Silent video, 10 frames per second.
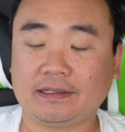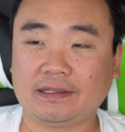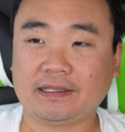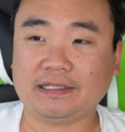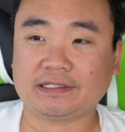
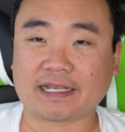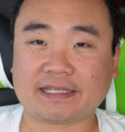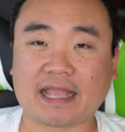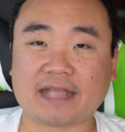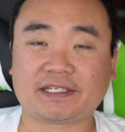he's
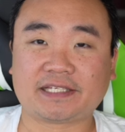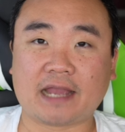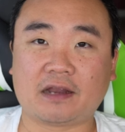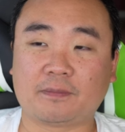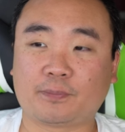like dead
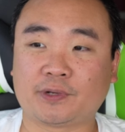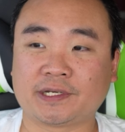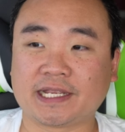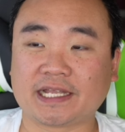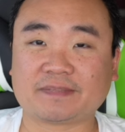set on
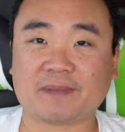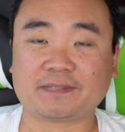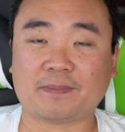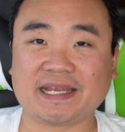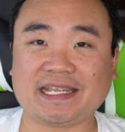printing as
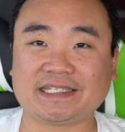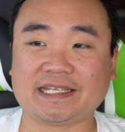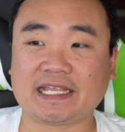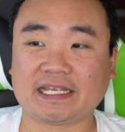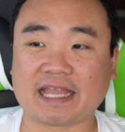much money as
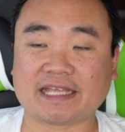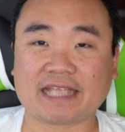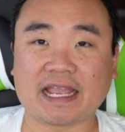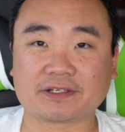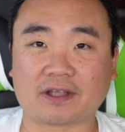he can get his
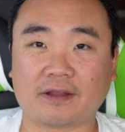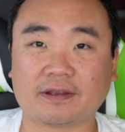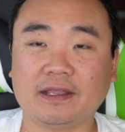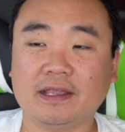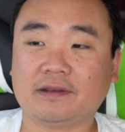hands on.
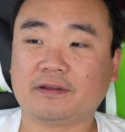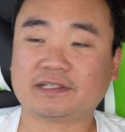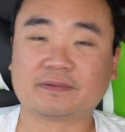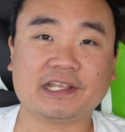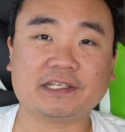You know,
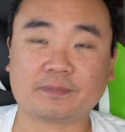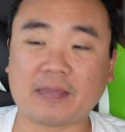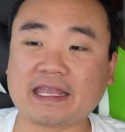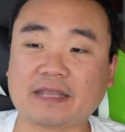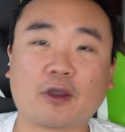he's he's
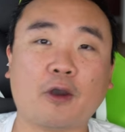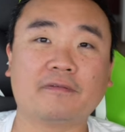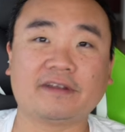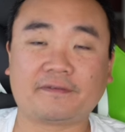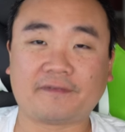making
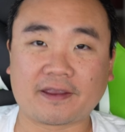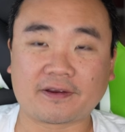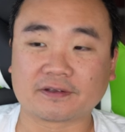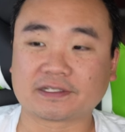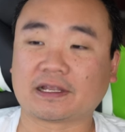COVID
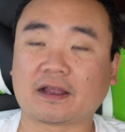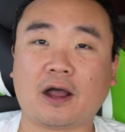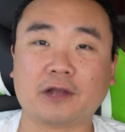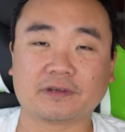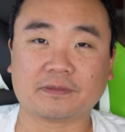fears. Like
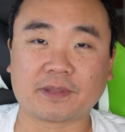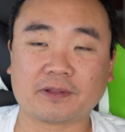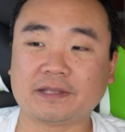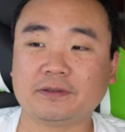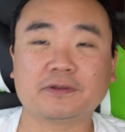hundred
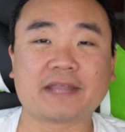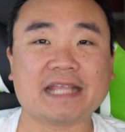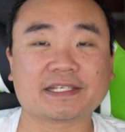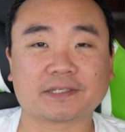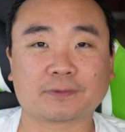million new
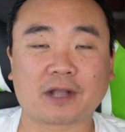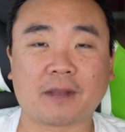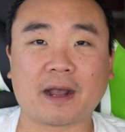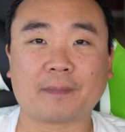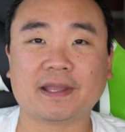cases will
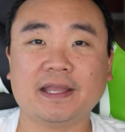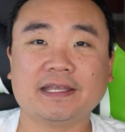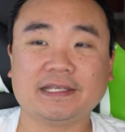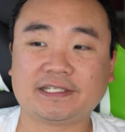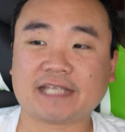come up.
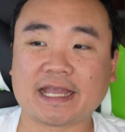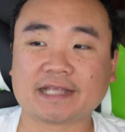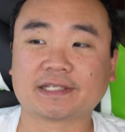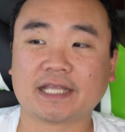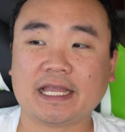He
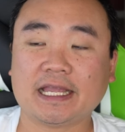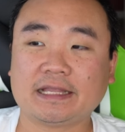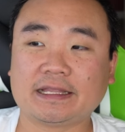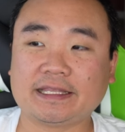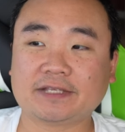says,
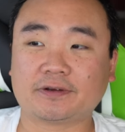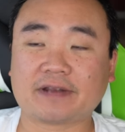like these are